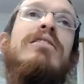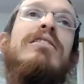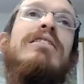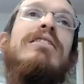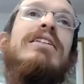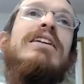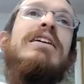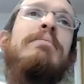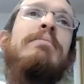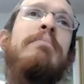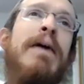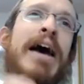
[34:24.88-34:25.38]

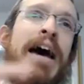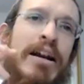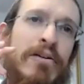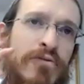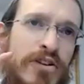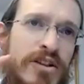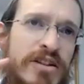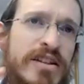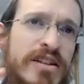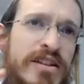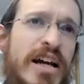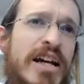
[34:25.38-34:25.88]
The
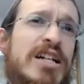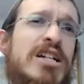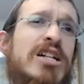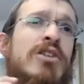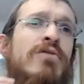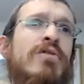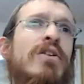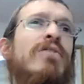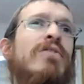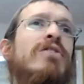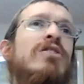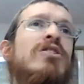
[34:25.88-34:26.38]
manifestation of
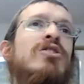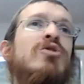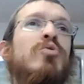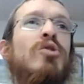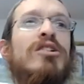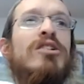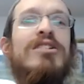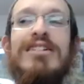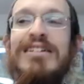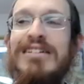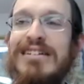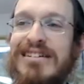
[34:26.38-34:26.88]
evil in this
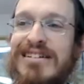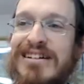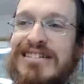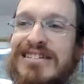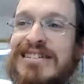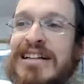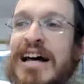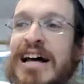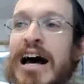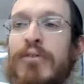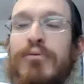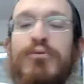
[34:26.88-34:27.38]
world does
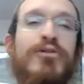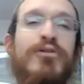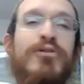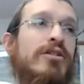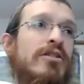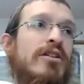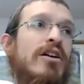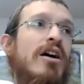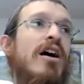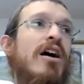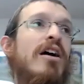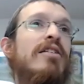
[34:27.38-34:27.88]
not feel
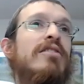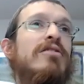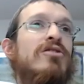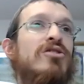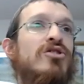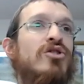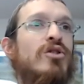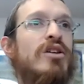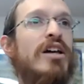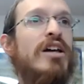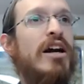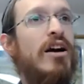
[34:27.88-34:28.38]
God.
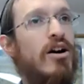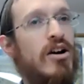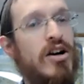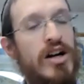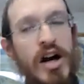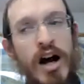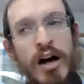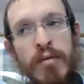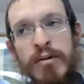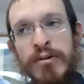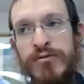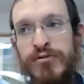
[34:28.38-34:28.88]
So they are
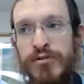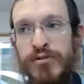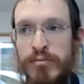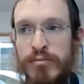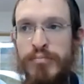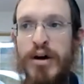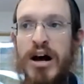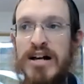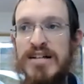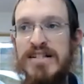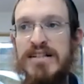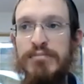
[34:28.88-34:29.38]
coming from
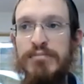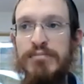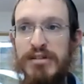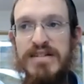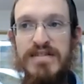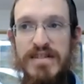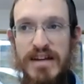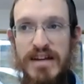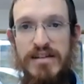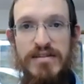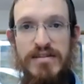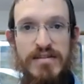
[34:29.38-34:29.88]
possibly
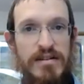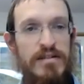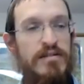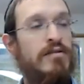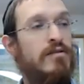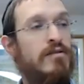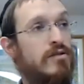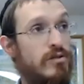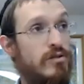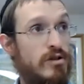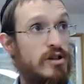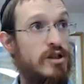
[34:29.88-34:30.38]
Satan,
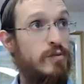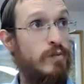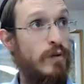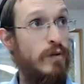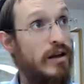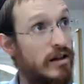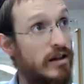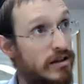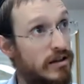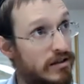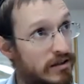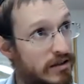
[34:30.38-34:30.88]
so to
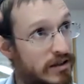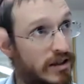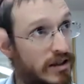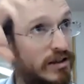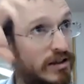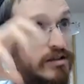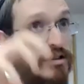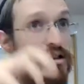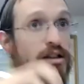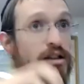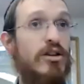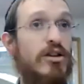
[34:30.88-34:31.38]
speak.
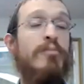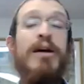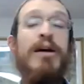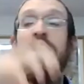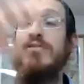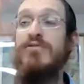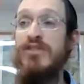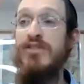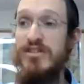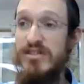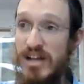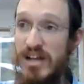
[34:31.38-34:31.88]
They're a
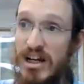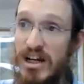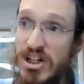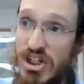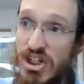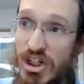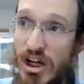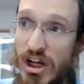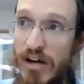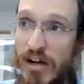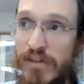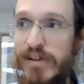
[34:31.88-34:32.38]

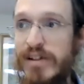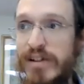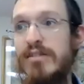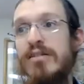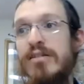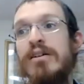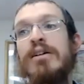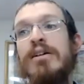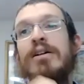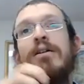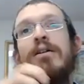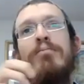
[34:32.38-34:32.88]
manifestation of it,
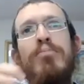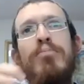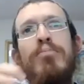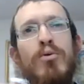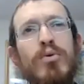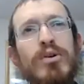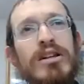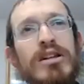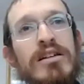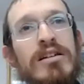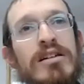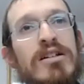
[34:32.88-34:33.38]
but
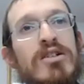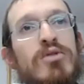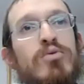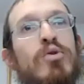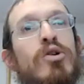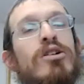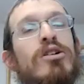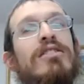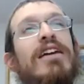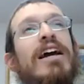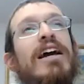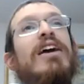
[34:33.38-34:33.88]
within this
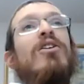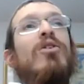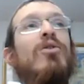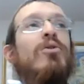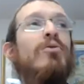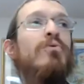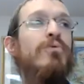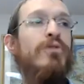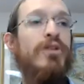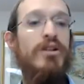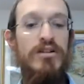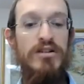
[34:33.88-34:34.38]
world, they
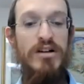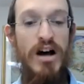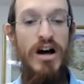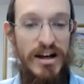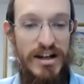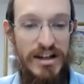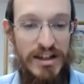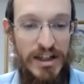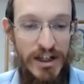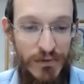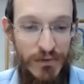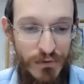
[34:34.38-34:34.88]
don't feel God,
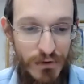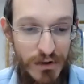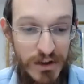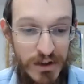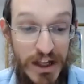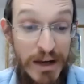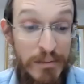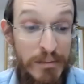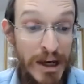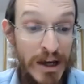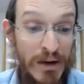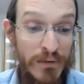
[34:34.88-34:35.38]
and therefore
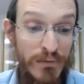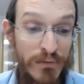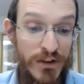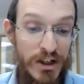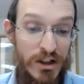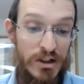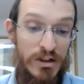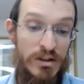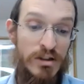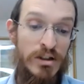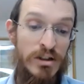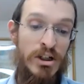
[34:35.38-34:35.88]
they may
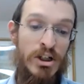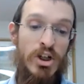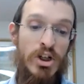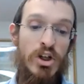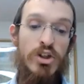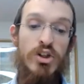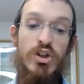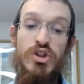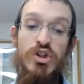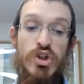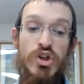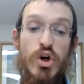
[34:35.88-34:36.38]
feel
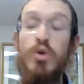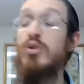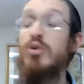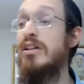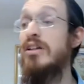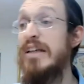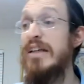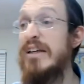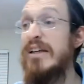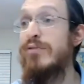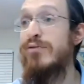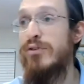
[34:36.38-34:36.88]
the total
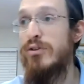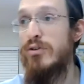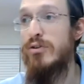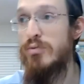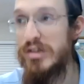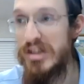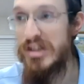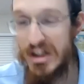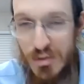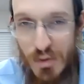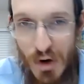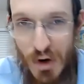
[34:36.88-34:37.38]
evil,
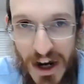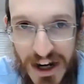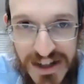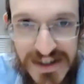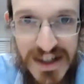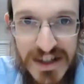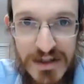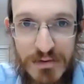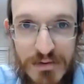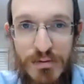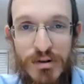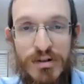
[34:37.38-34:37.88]
which is why it
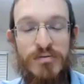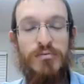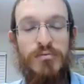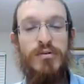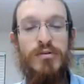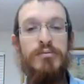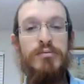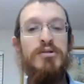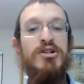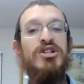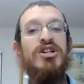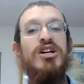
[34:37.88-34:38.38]
says when
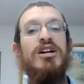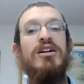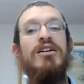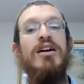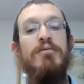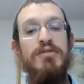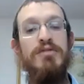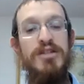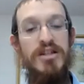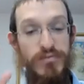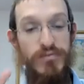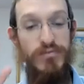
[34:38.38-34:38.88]
Mashiach
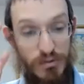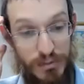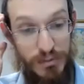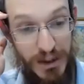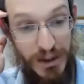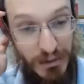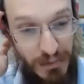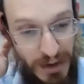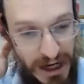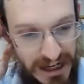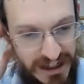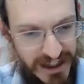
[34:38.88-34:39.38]
comes, evil will be
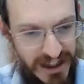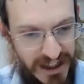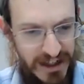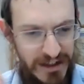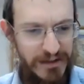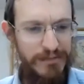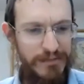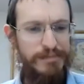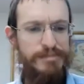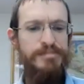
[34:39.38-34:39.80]
eradicated.